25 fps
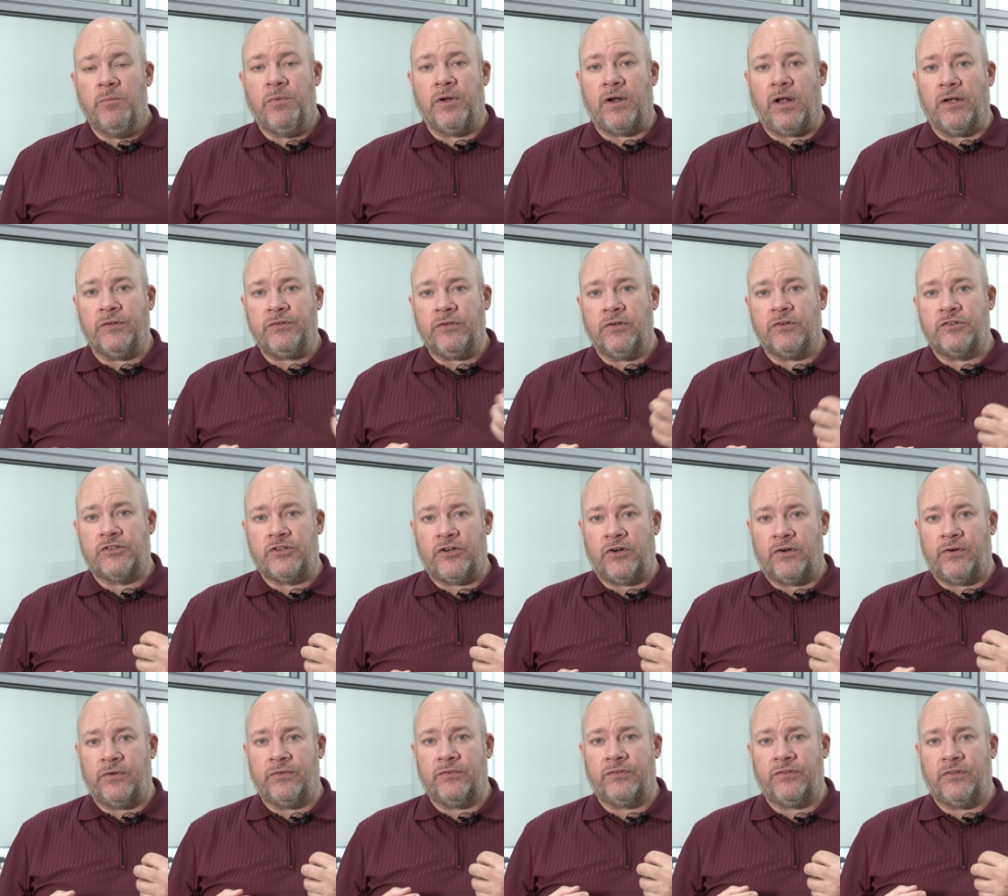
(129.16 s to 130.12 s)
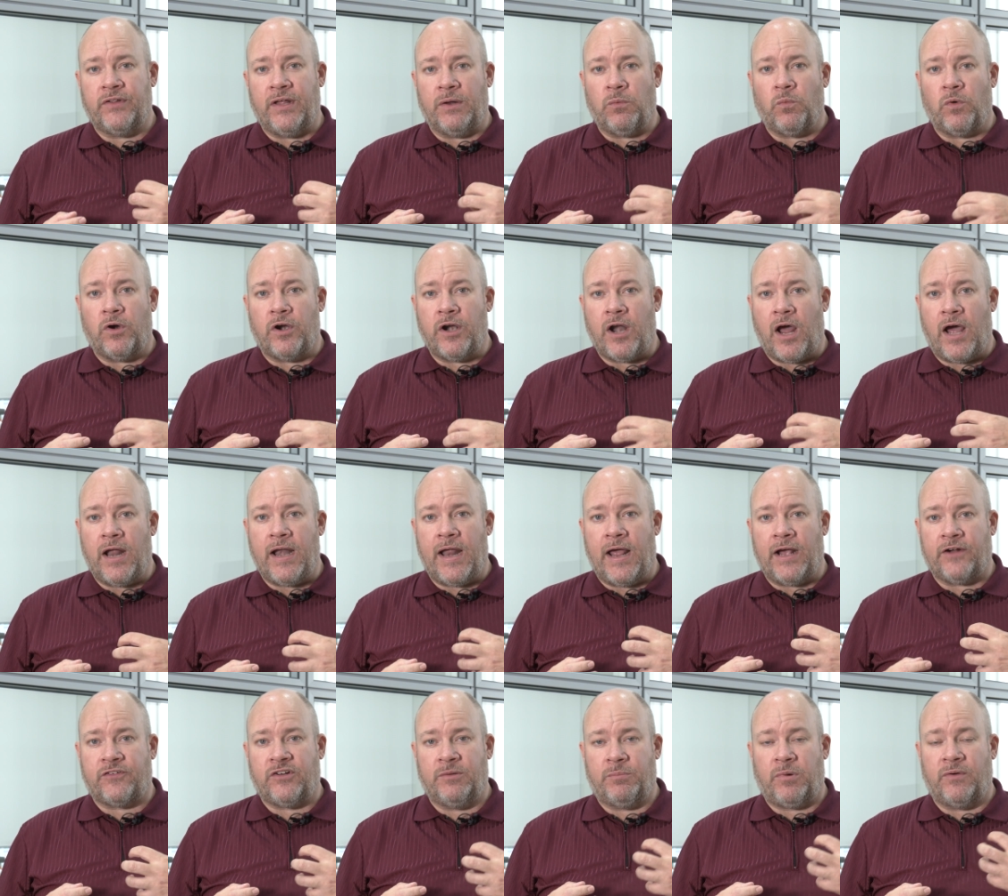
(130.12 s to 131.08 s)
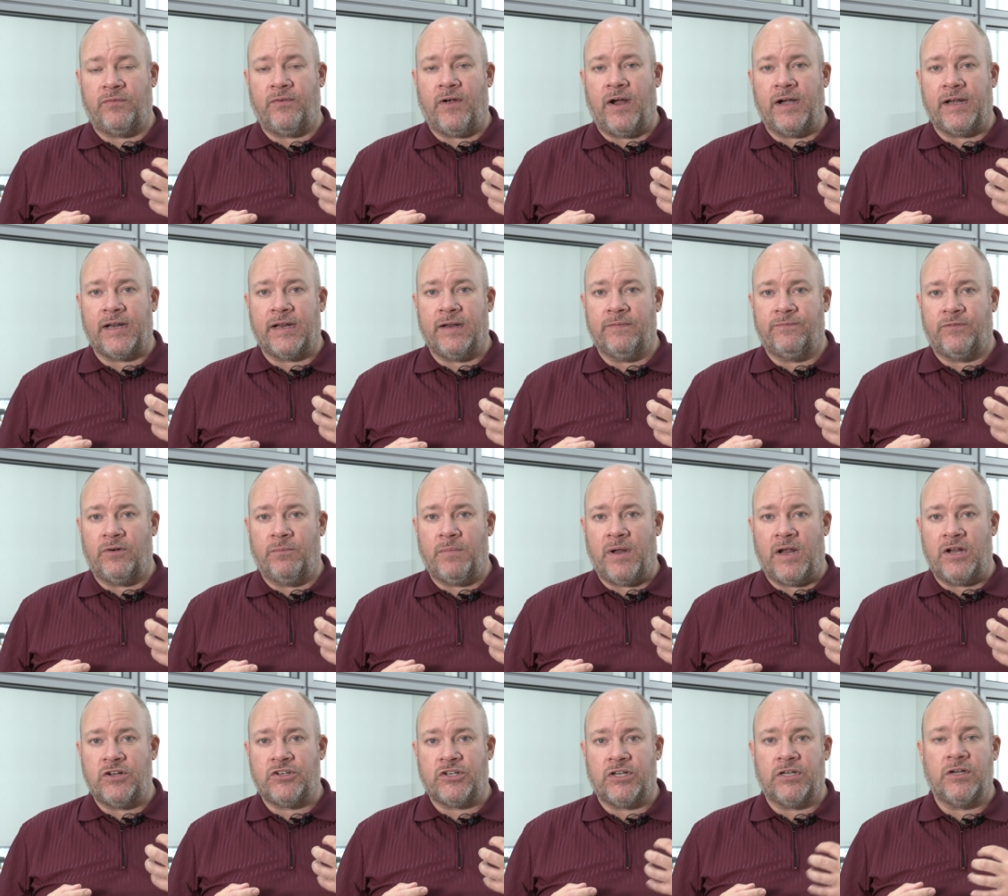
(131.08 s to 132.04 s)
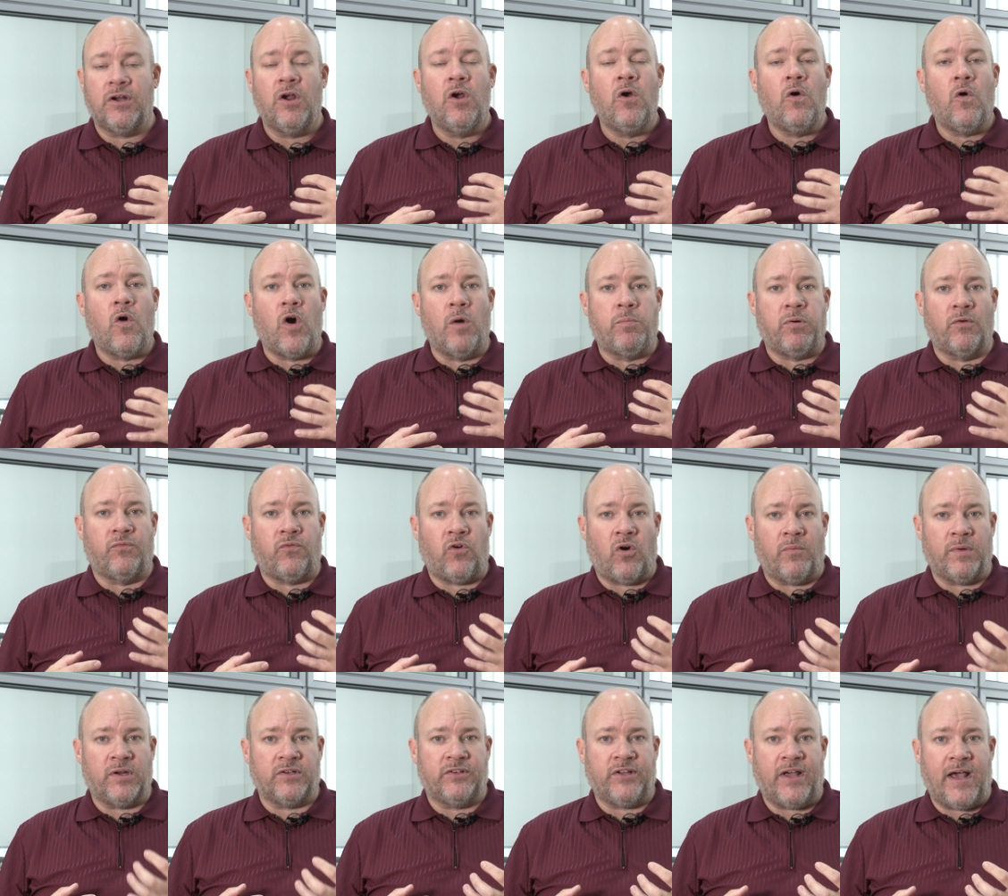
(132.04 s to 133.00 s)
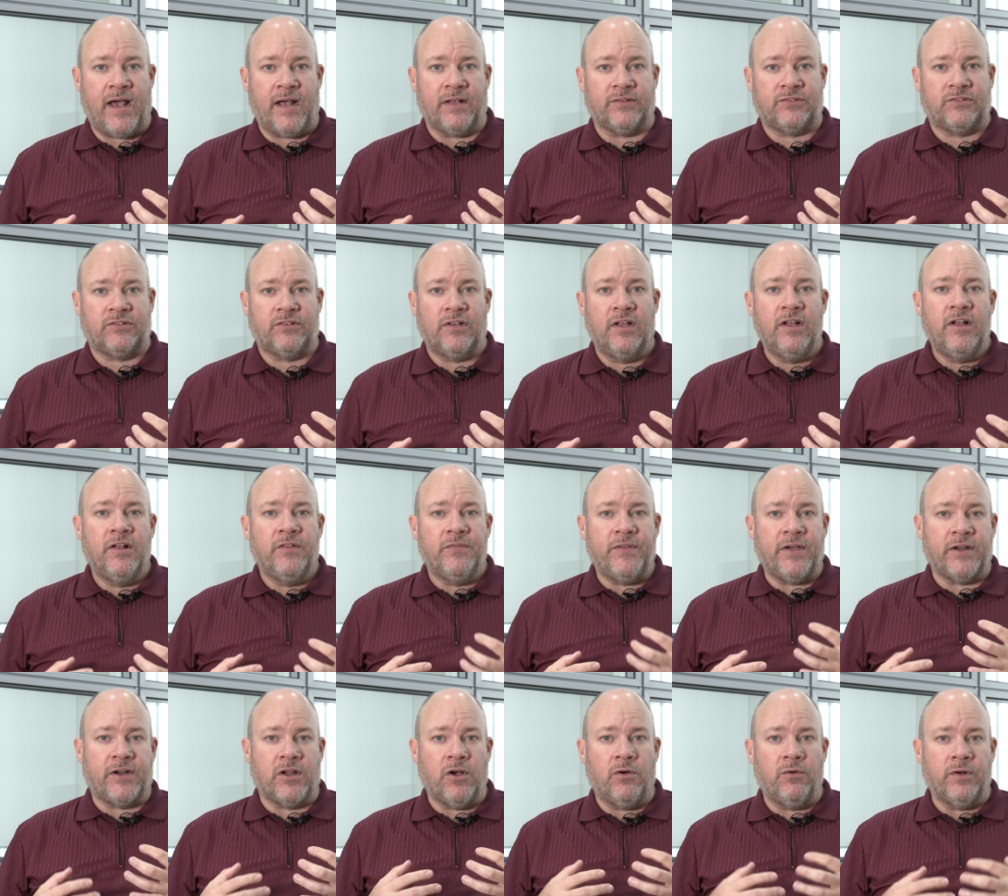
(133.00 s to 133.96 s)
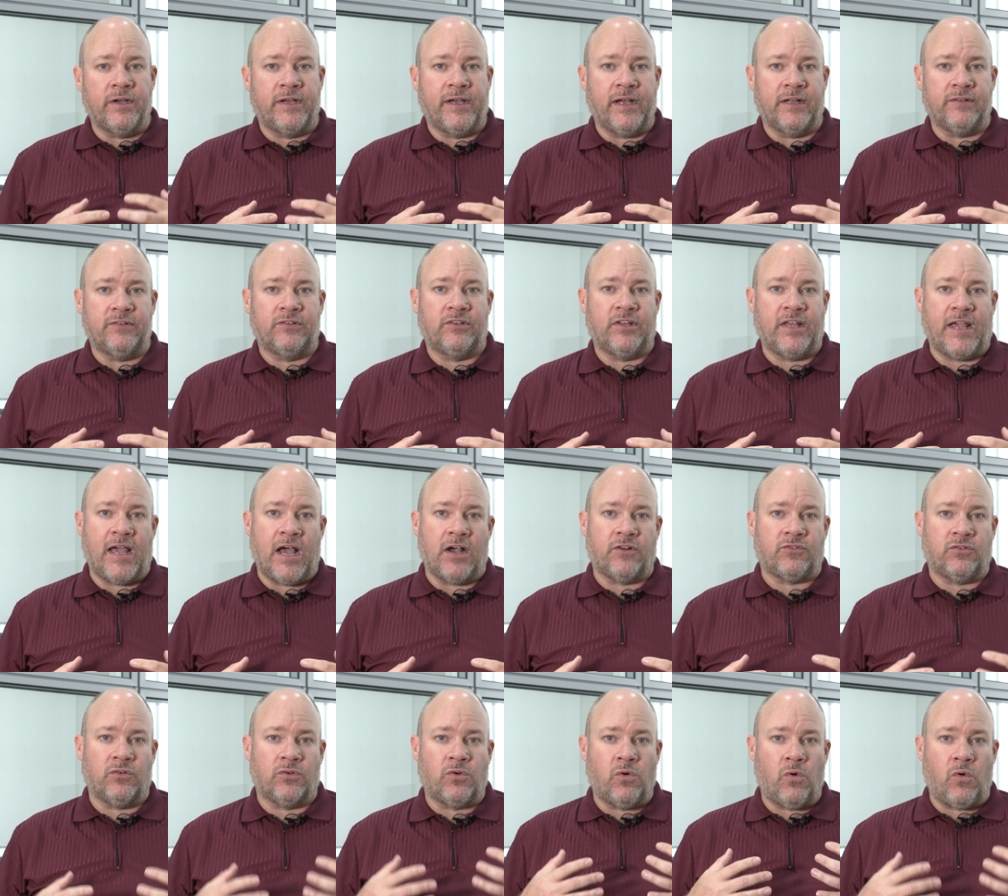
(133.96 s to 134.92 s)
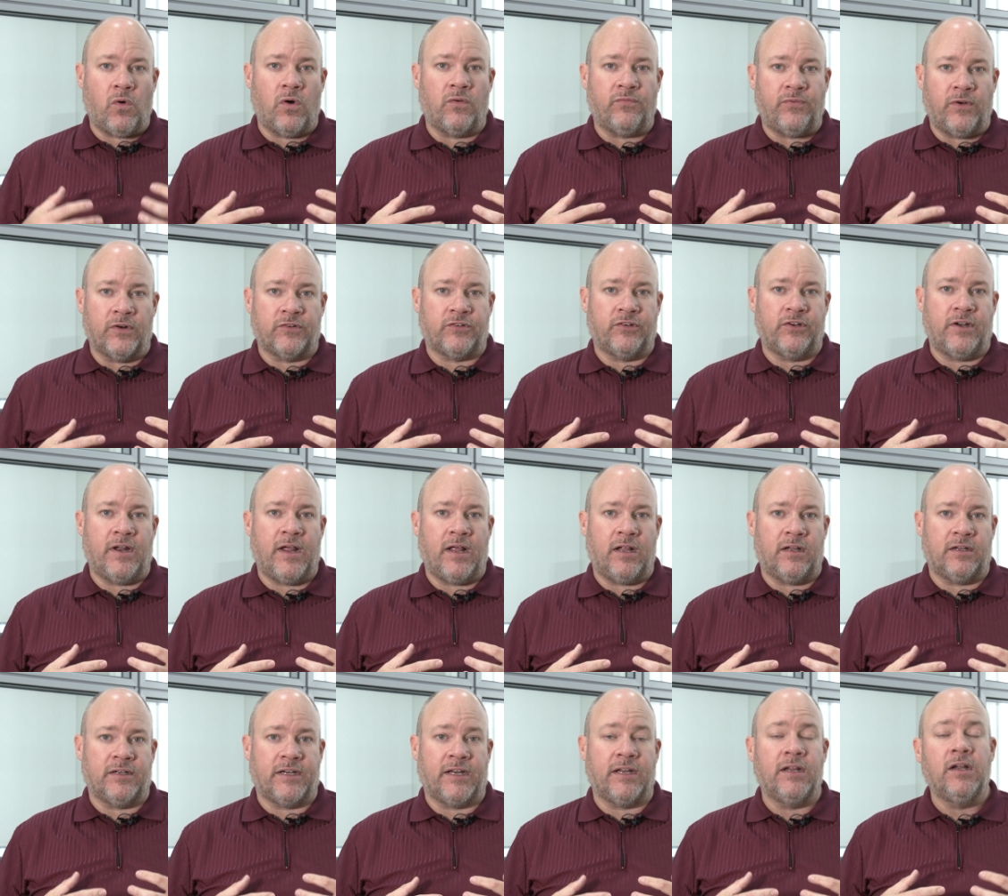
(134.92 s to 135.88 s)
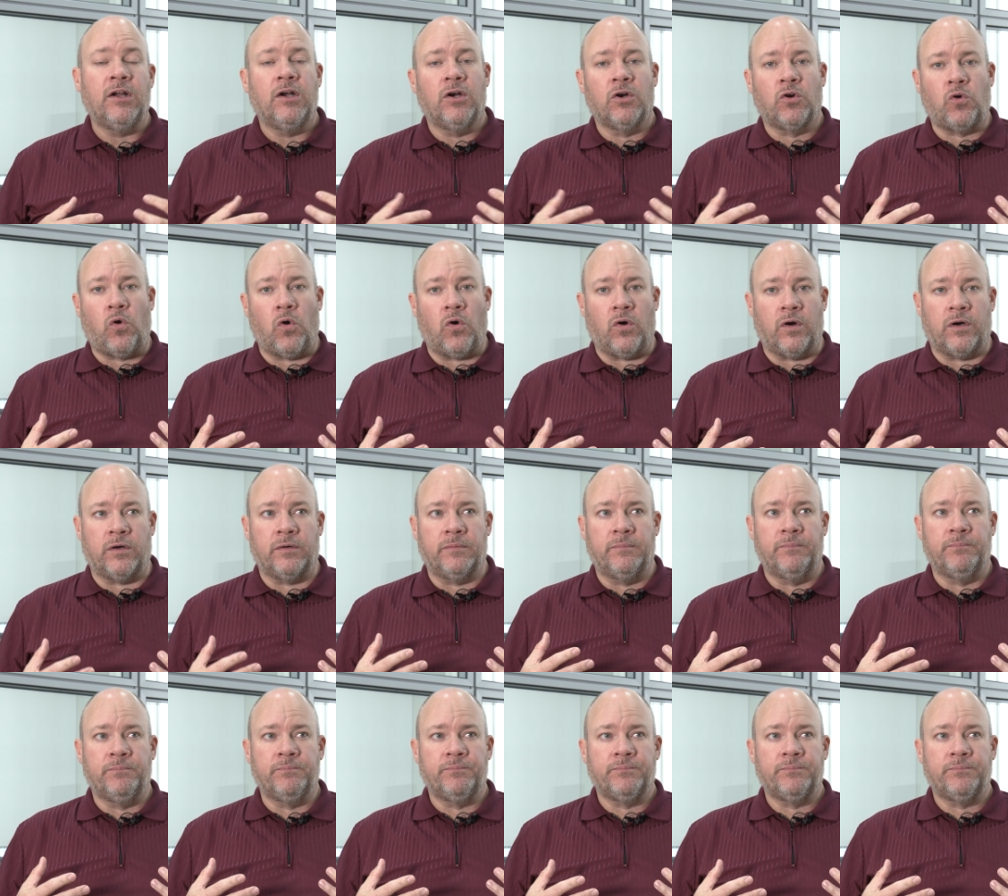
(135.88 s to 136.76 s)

but also ensures that we're not actually providing information or performing tasks that go against the actual core functionality, or,